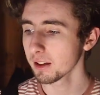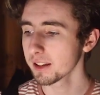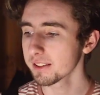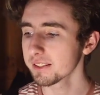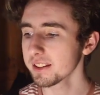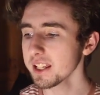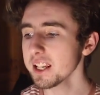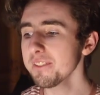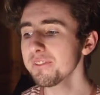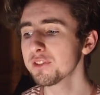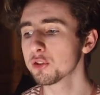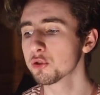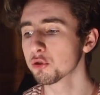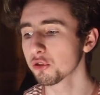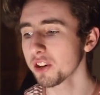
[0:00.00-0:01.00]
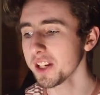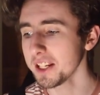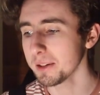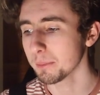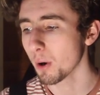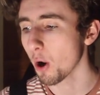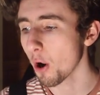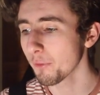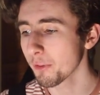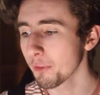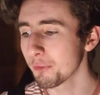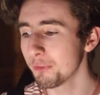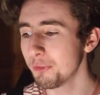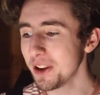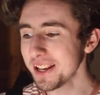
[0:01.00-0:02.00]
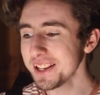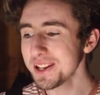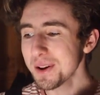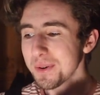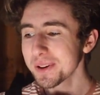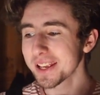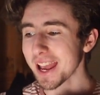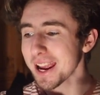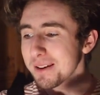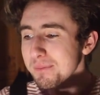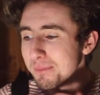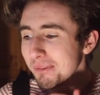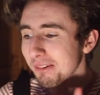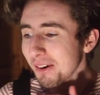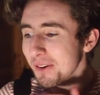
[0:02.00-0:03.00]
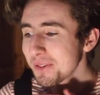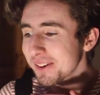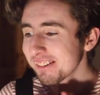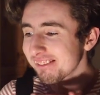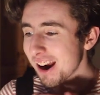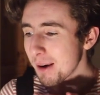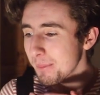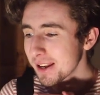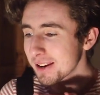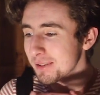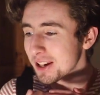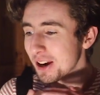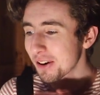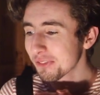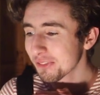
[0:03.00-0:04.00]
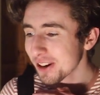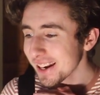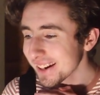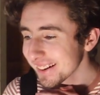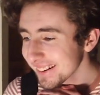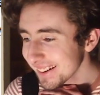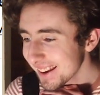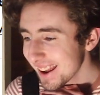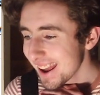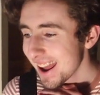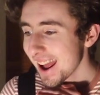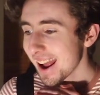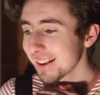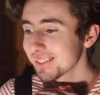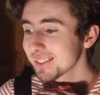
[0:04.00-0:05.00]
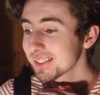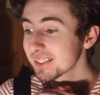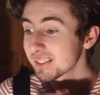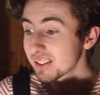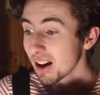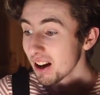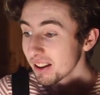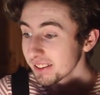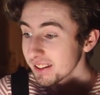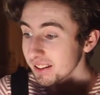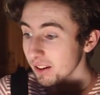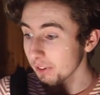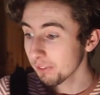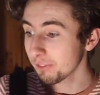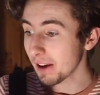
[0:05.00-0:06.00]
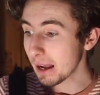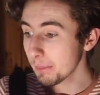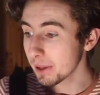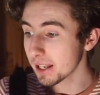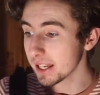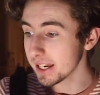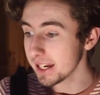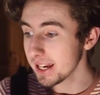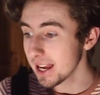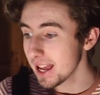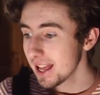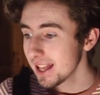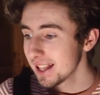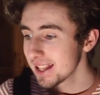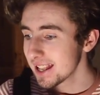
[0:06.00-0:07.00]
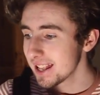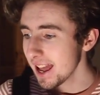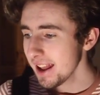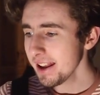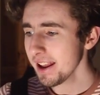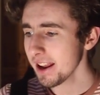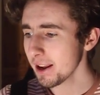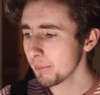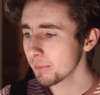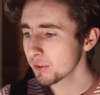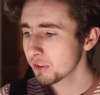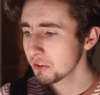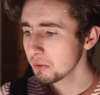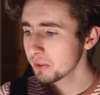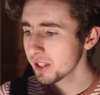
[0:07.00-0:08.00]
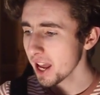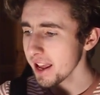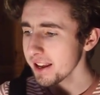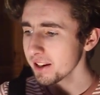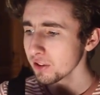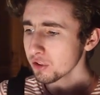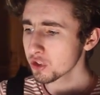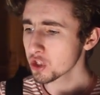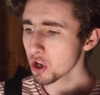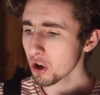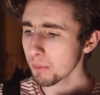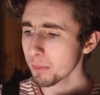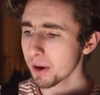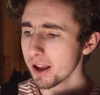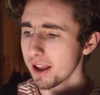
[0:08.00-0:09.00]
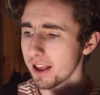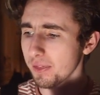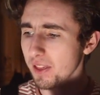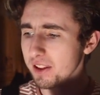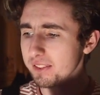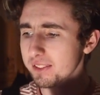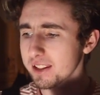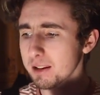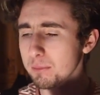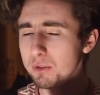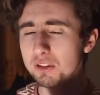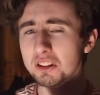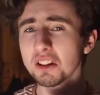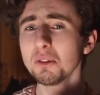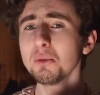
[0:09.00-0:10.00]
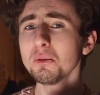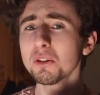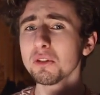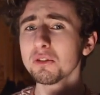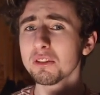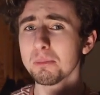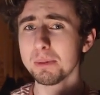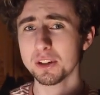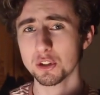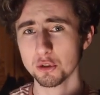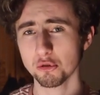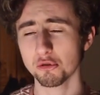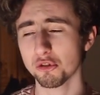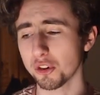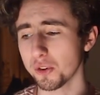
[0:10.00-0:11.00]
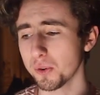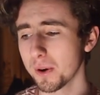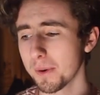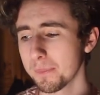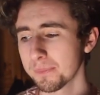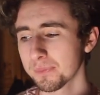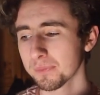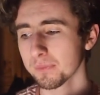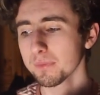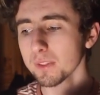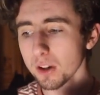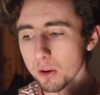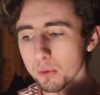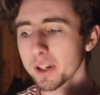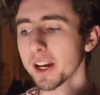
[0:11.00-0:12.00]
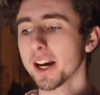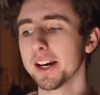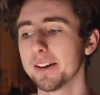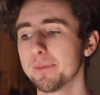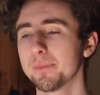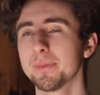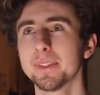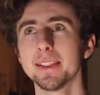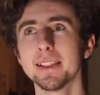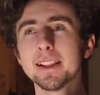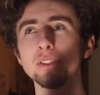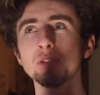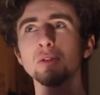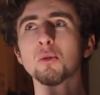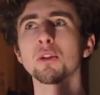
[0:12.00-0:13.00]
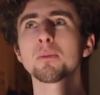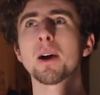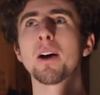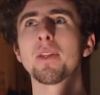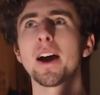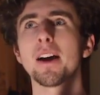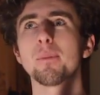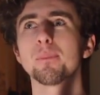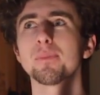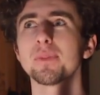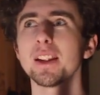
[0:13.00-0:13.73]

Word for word: Steve's dream of a video game programming career and starting a family led him to take a job that seems too good to be true. Okay, let's talk about that.